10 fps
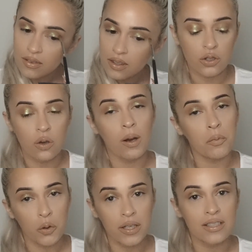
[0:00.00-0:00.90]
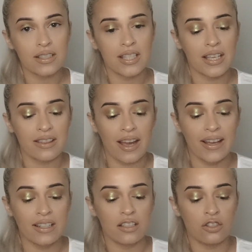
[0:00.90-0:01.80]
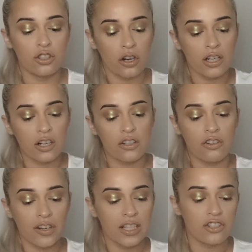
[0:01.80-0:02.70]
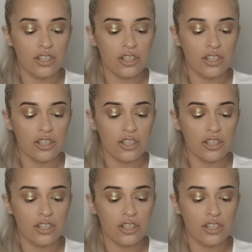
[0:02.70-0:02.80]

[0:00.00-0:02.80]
So I'm going to take that dark green